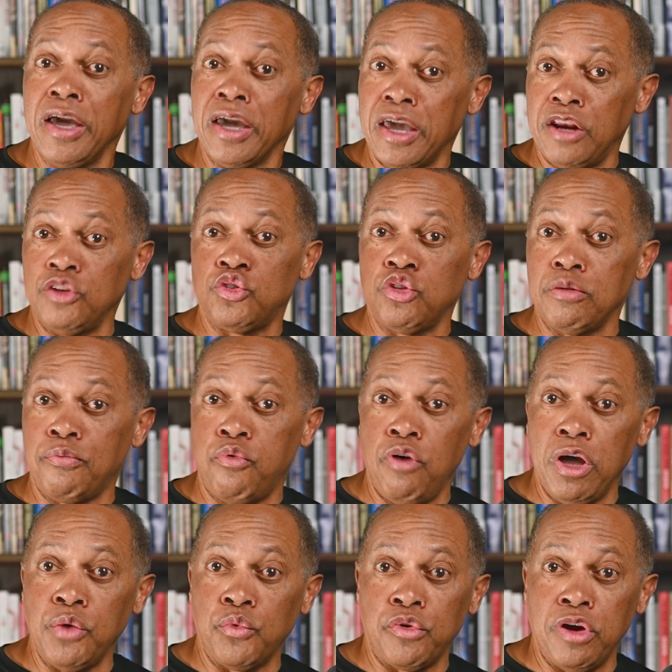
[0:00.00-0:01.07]
getting to the
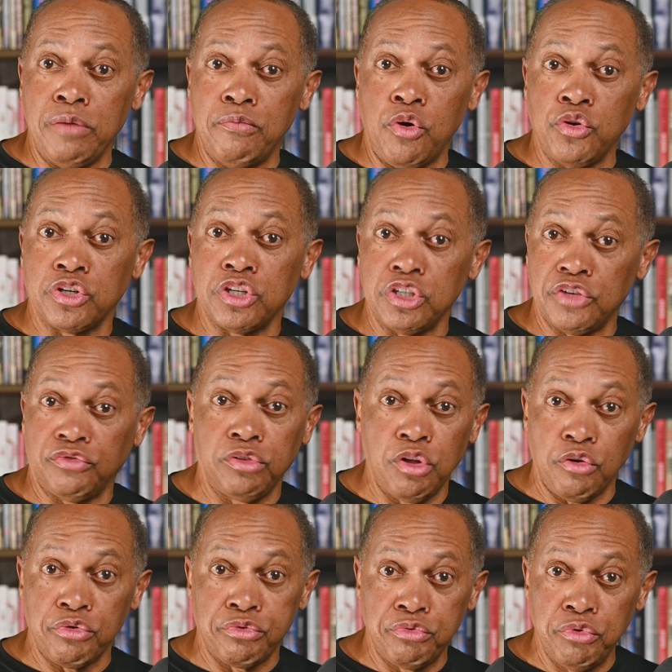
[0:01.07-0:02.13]
point where emotions
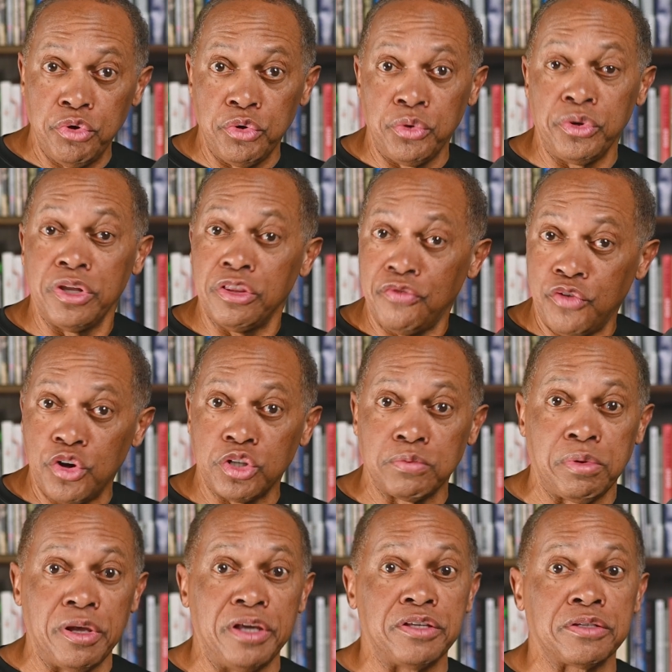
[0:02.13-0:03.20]
flow through in the first
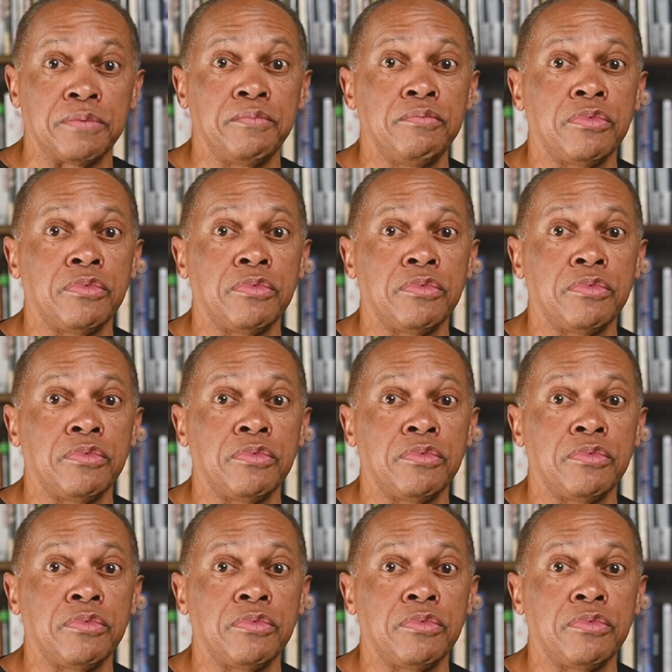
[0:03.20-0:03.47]
place.